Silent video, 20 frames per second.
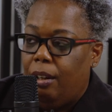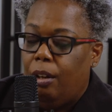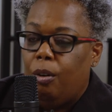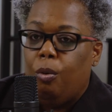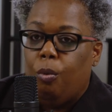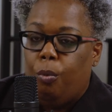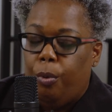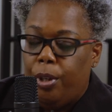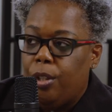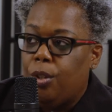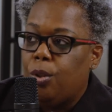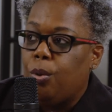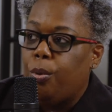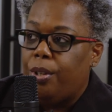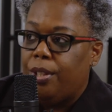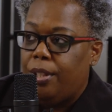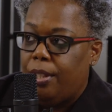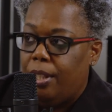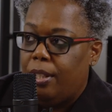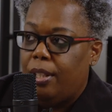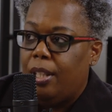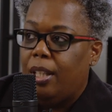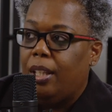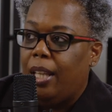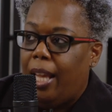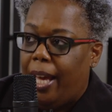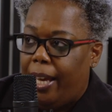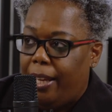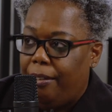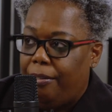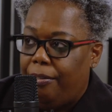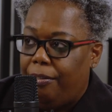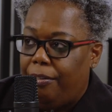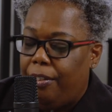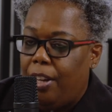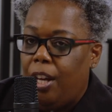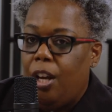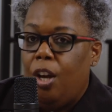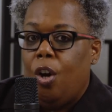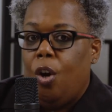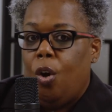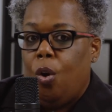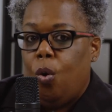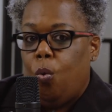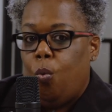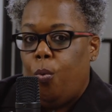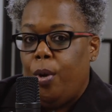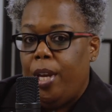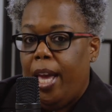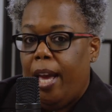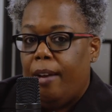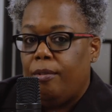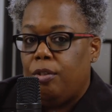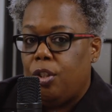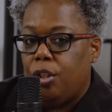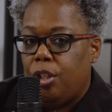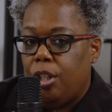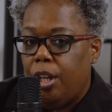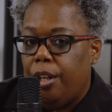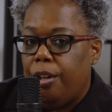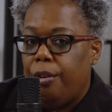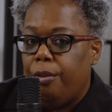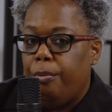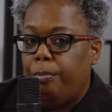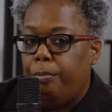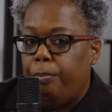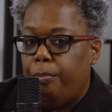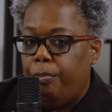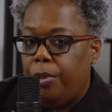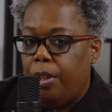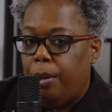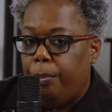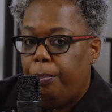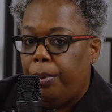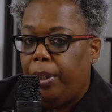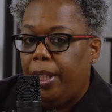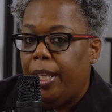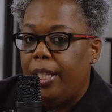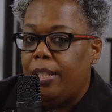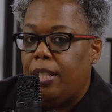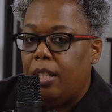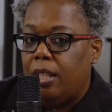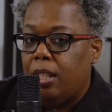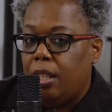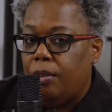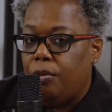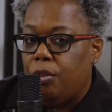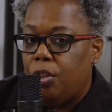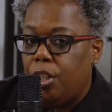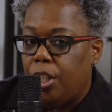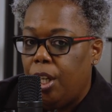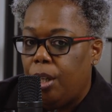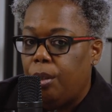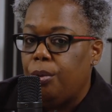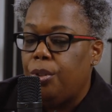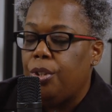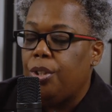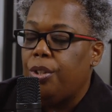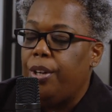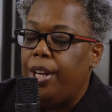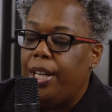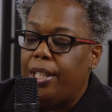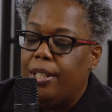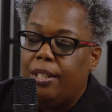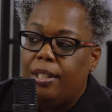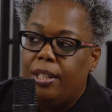resources in life. We have shuttered the places of shelter and